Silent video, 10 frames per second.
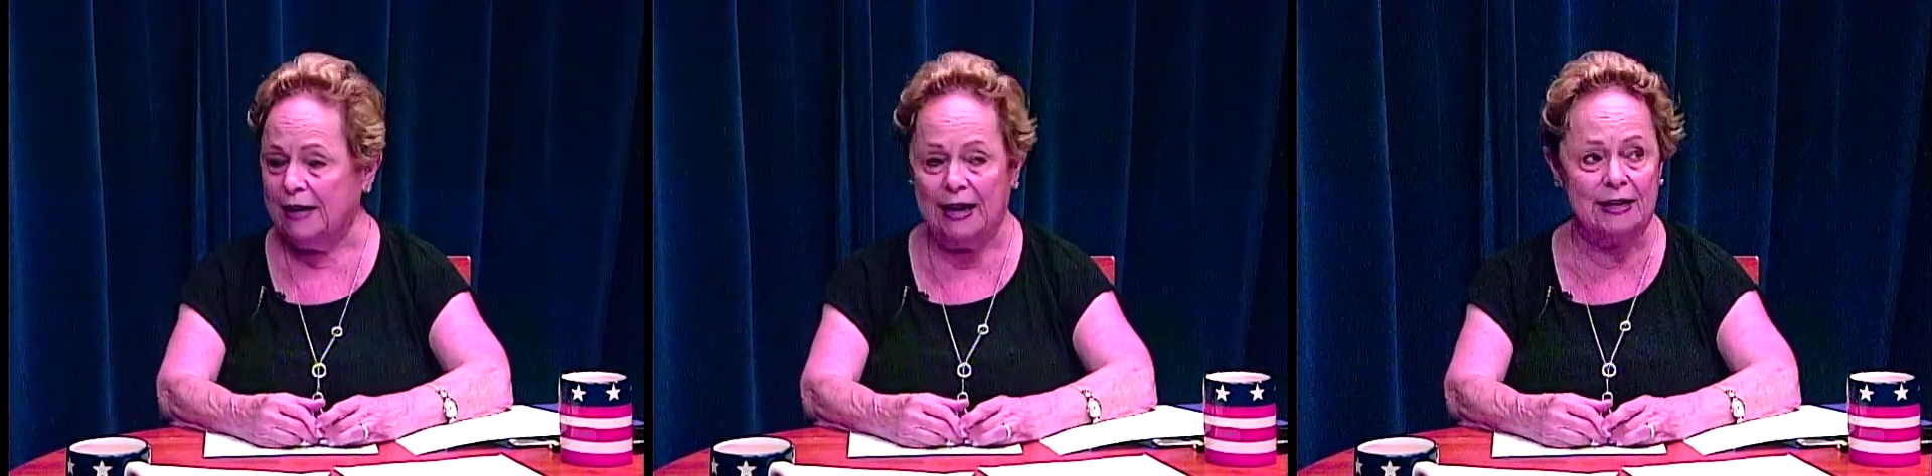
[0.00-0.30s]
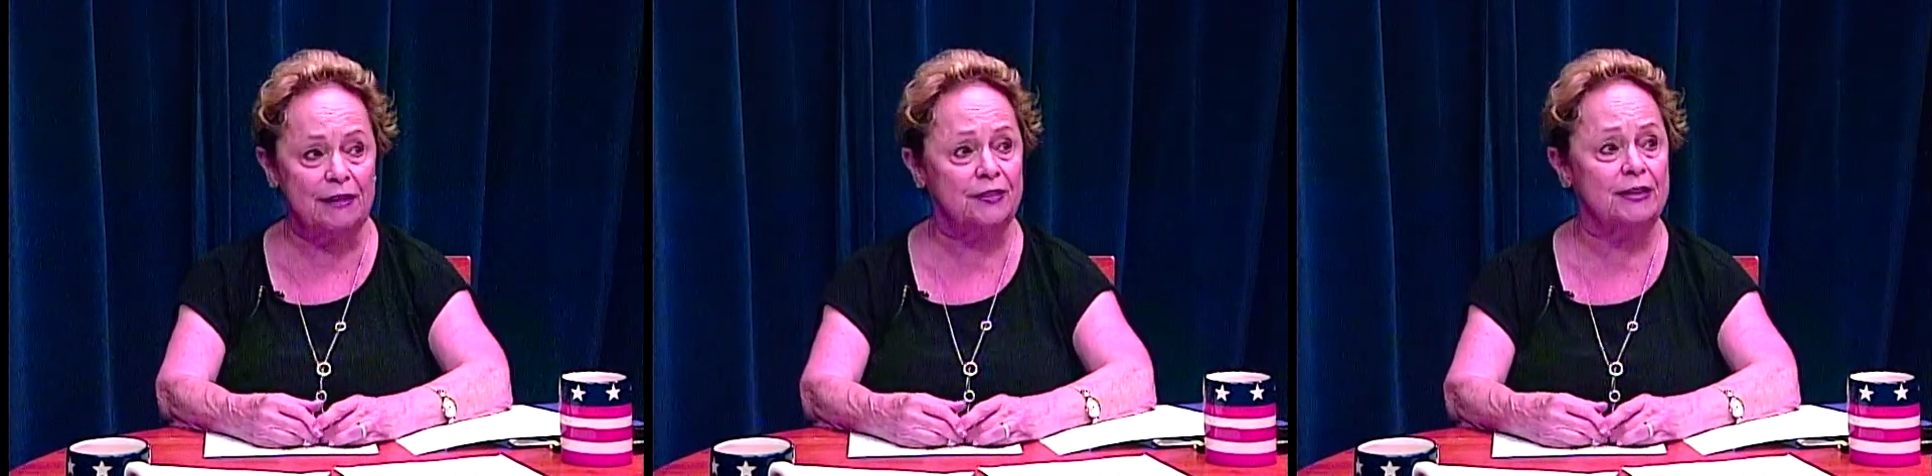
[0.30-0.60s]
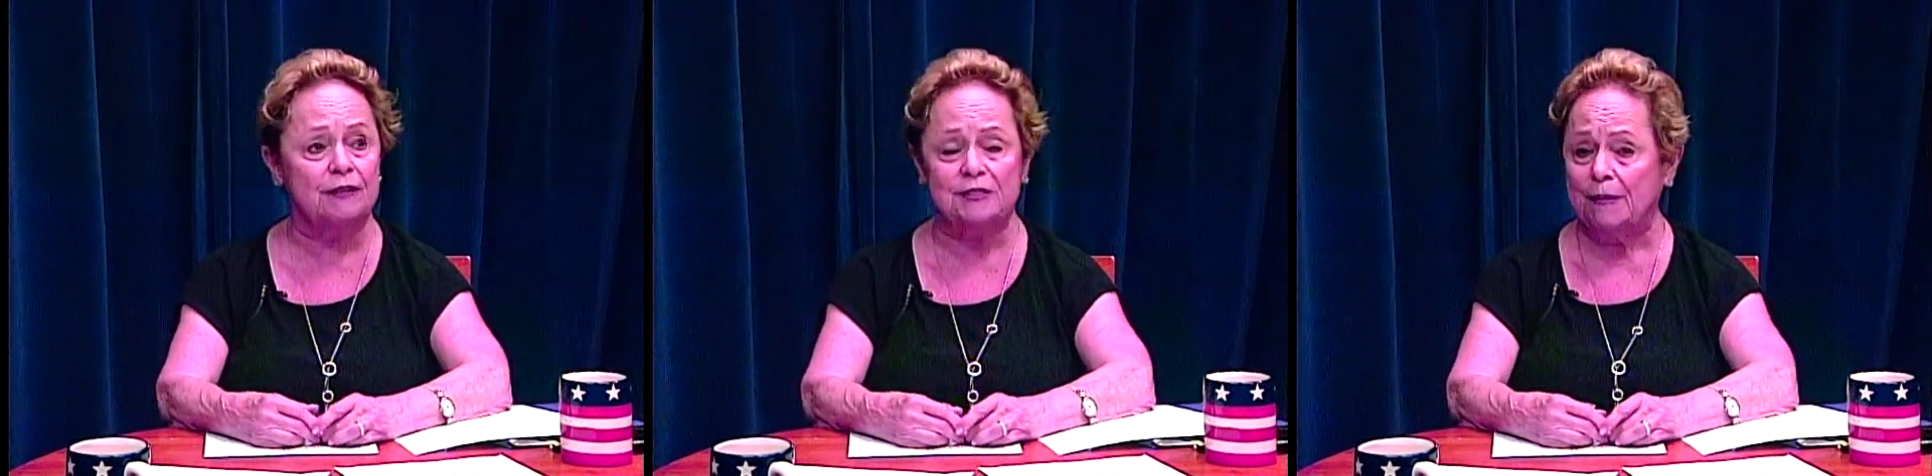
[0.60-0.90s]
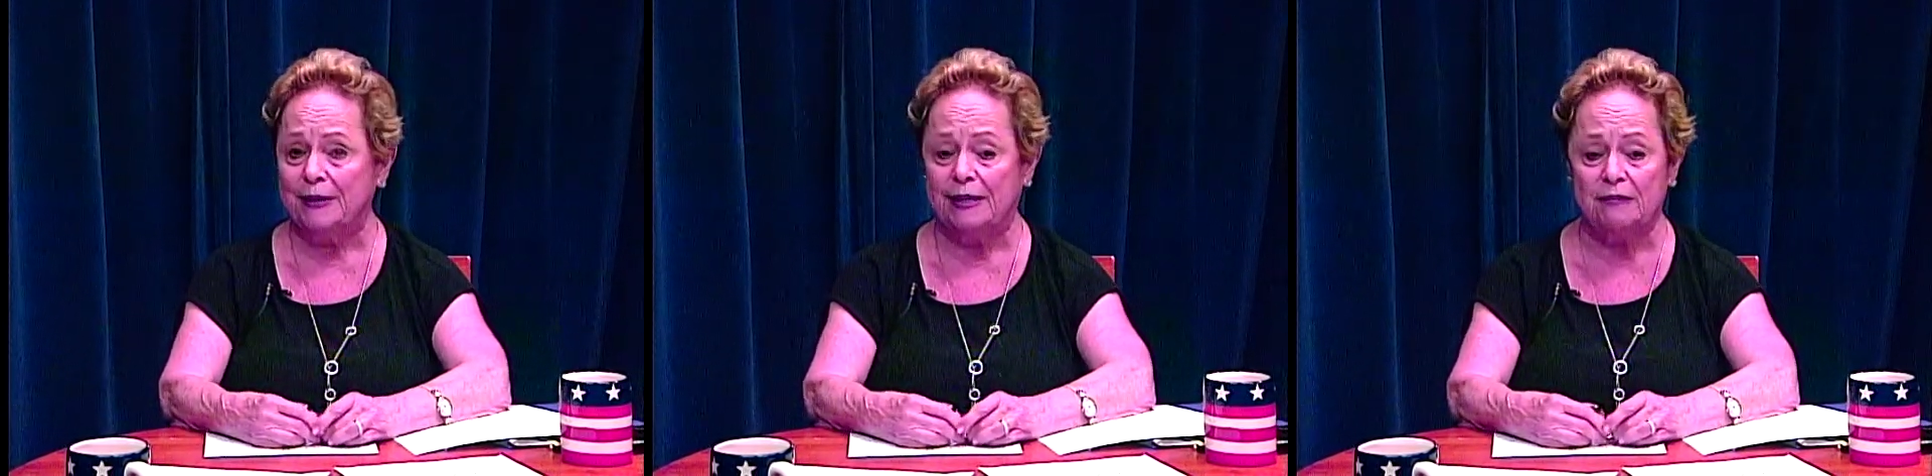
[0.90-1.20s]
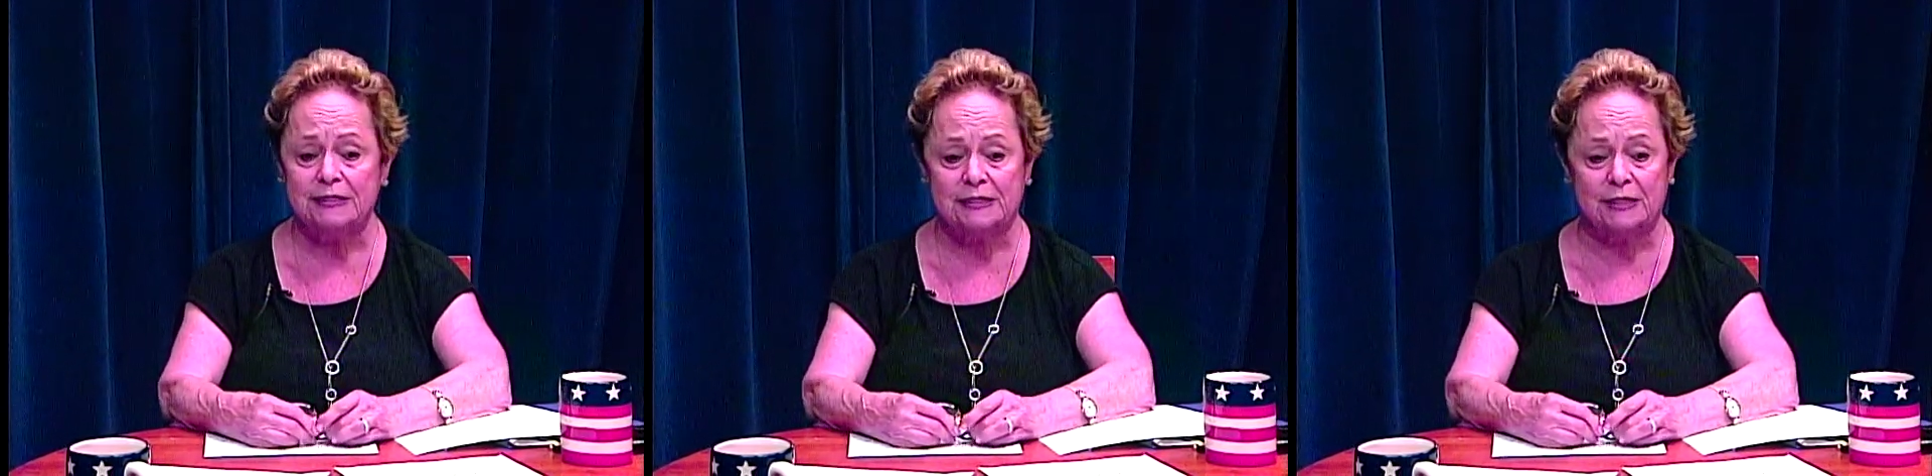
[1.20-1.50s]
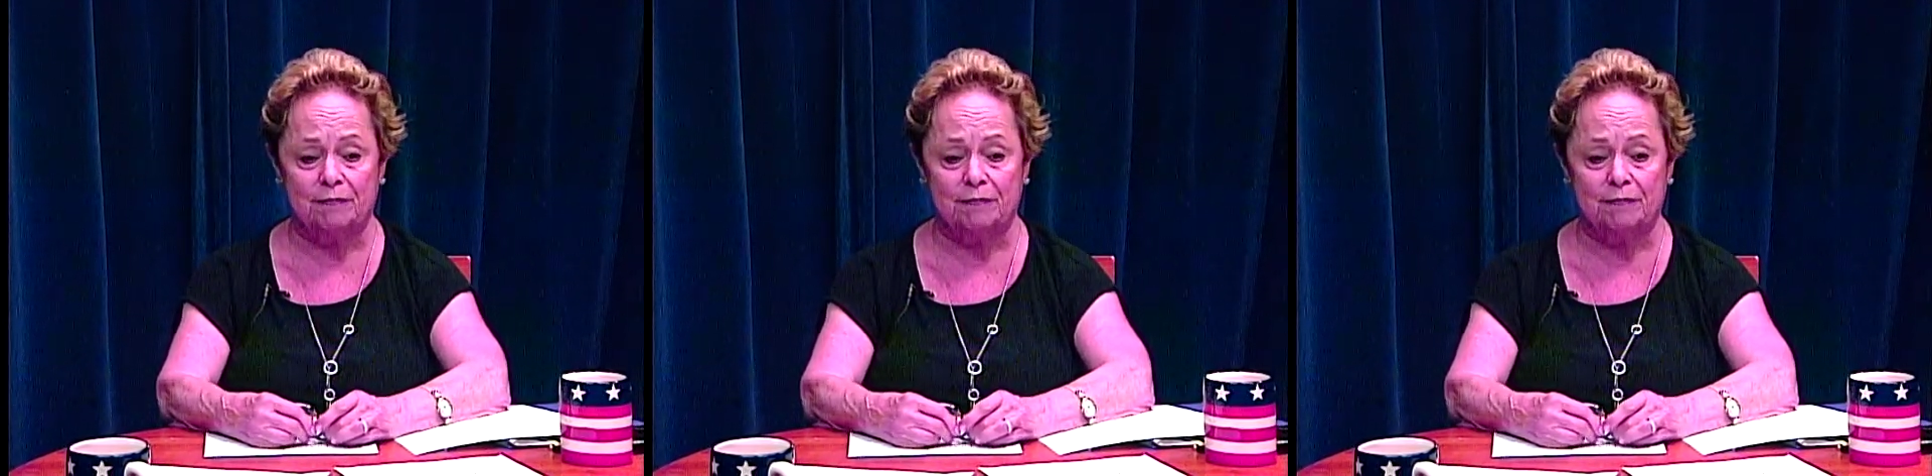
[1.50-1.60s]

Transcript: And I think if somebody else did,